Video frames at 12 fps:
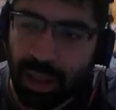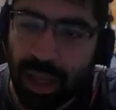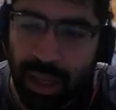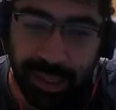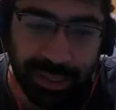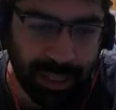
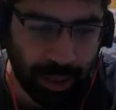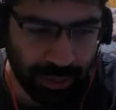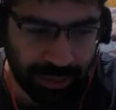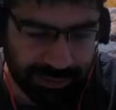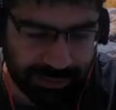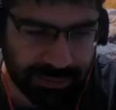Allow
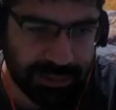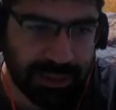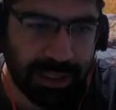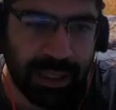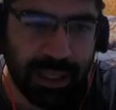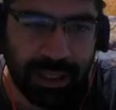list.
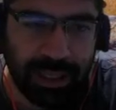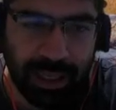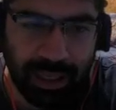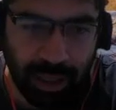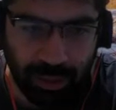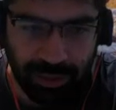An
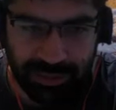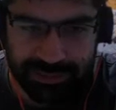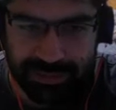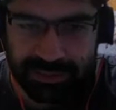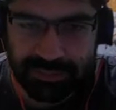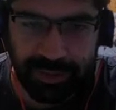allow
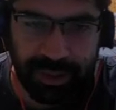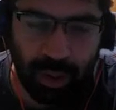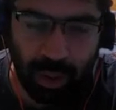list is where